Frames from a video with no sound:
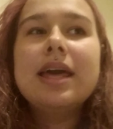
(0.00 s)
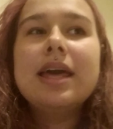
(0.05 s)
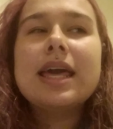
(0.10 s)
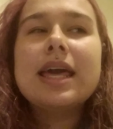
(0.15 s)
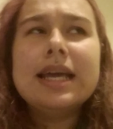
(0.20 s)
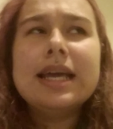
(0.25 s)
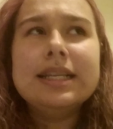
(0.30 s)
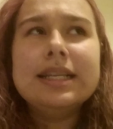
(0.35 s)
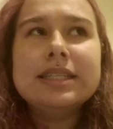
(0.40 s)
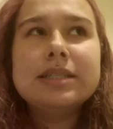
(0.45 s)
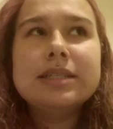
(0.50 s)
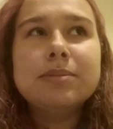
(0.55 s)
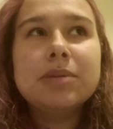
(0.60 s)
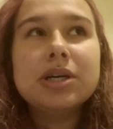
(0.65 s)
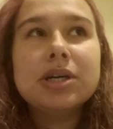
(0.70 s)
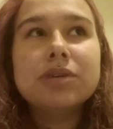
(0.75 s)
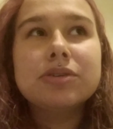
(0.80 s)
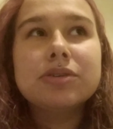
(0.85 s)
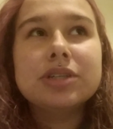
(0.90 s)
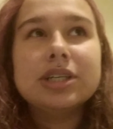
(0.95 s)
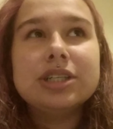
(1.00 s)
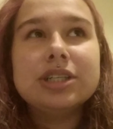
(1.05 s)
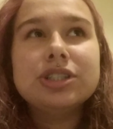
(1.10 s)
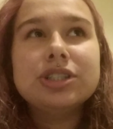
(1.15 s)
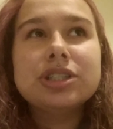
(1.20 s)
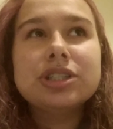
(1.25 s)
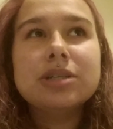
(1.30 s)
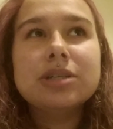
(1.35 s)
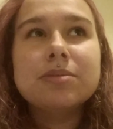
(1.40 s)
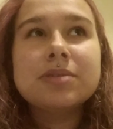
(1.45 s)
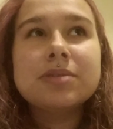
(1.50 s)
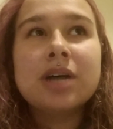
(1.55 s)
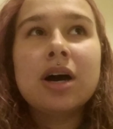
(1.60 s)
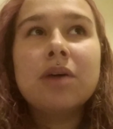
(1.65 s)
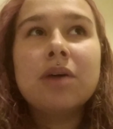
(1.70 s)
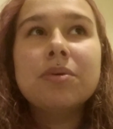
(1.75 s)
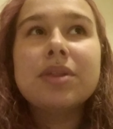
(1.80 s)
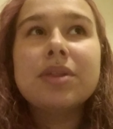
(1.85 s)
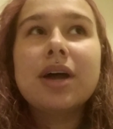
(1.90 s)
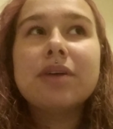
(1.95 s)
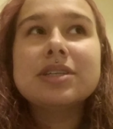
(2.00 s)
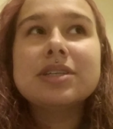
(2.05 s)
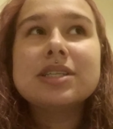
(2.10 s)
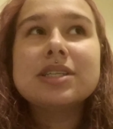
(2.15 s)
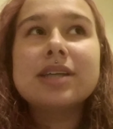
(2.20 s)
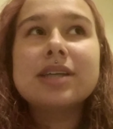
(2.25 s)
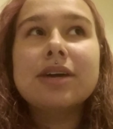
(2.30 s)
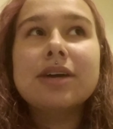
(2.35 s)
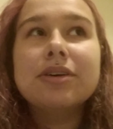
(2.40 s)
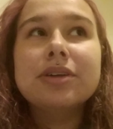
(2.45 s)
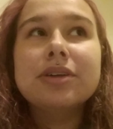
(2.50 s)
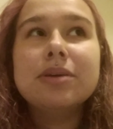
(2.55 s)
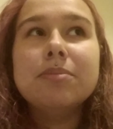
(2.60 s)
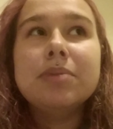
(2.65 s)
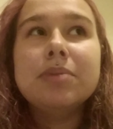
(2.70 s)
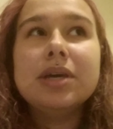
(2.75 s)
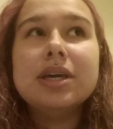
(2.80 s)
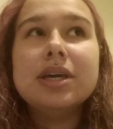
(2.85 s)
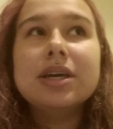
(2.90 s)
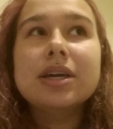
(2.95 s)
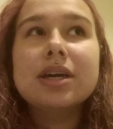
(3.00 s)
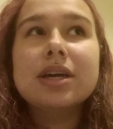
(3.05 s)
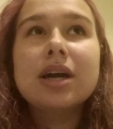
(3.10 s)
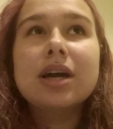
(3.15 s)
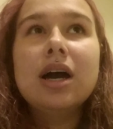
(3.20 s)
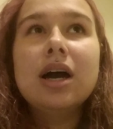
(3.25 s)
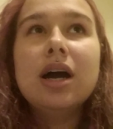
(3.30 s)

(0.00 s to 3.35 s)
intimate relationships are without necessarily being